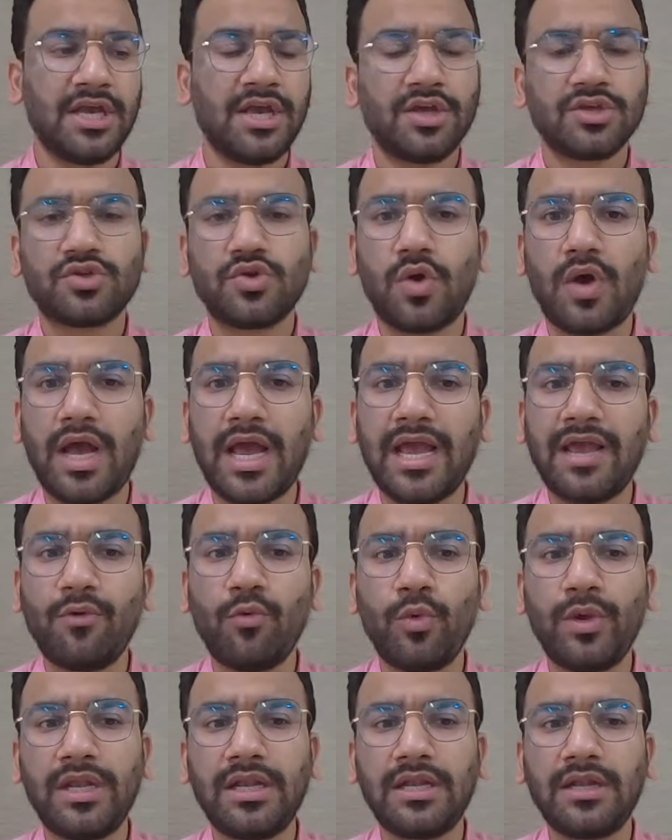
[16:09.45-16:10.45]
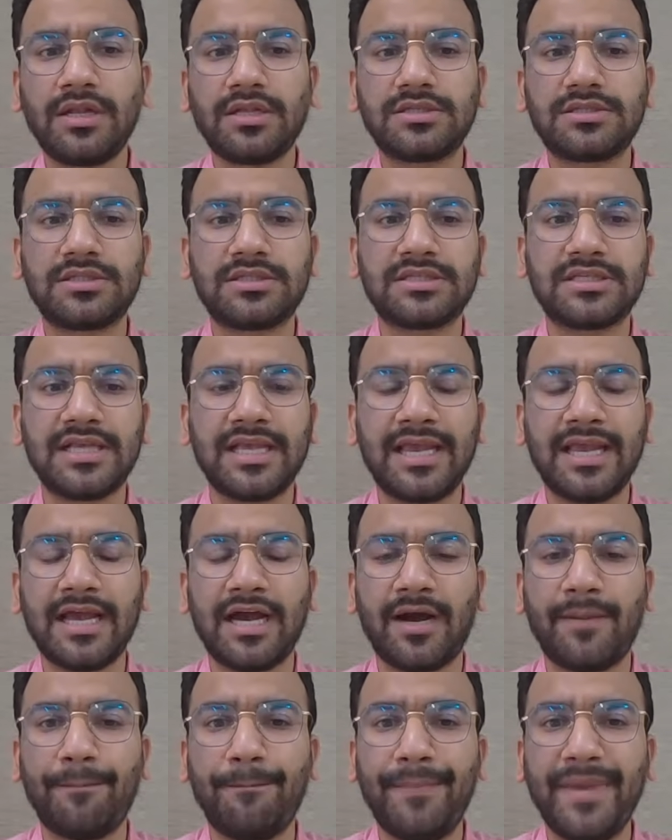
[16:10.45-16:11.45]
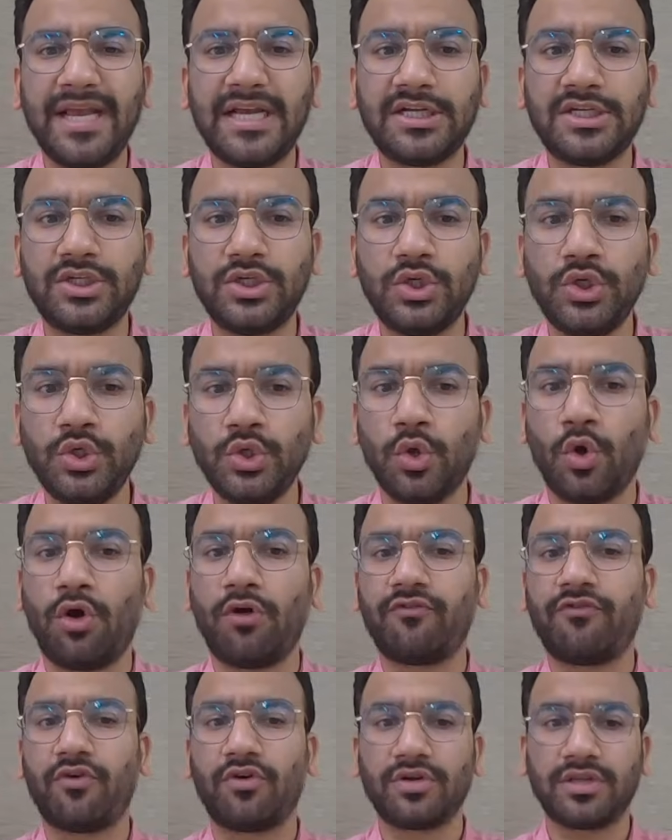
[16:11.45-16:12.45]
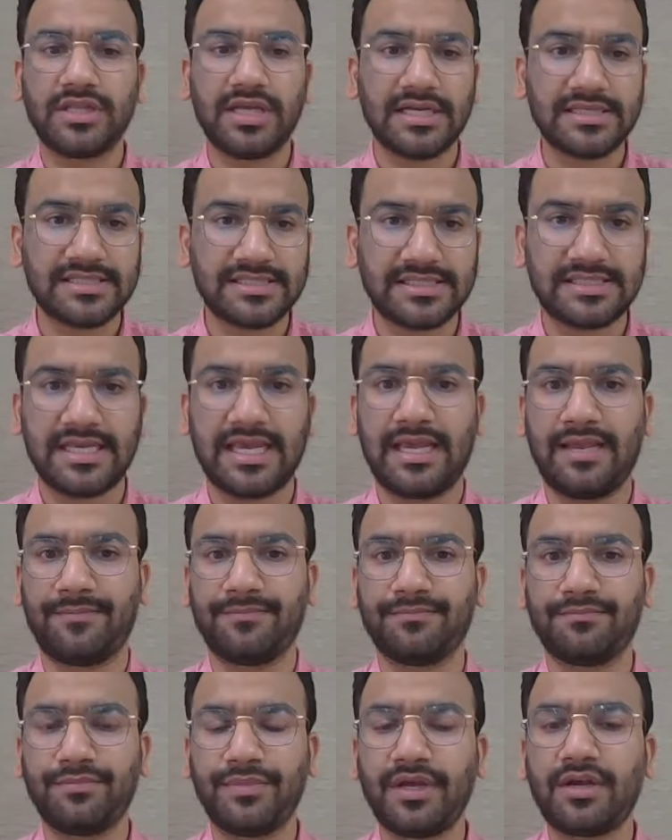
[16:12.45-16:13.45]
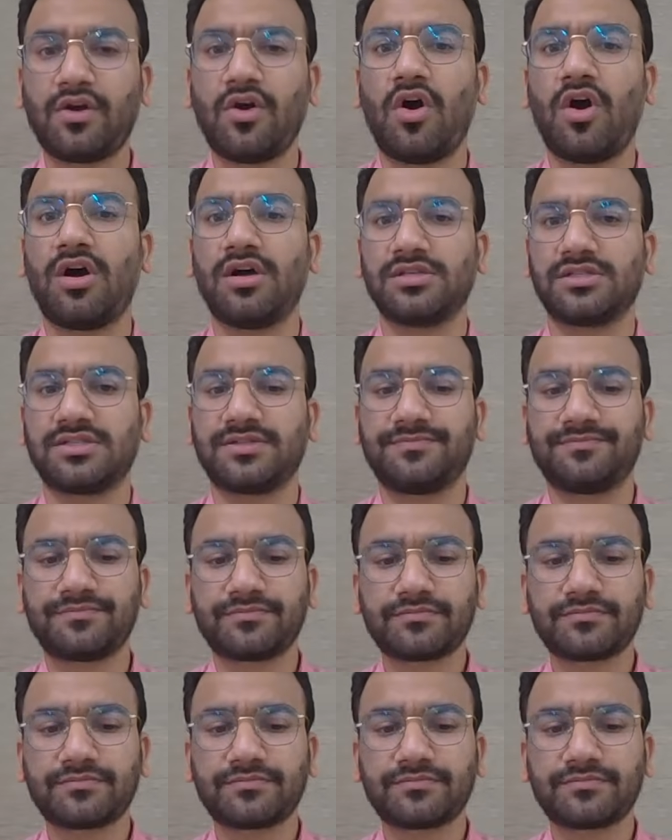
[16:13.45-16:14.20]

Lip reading: So I will say a big no for the same, because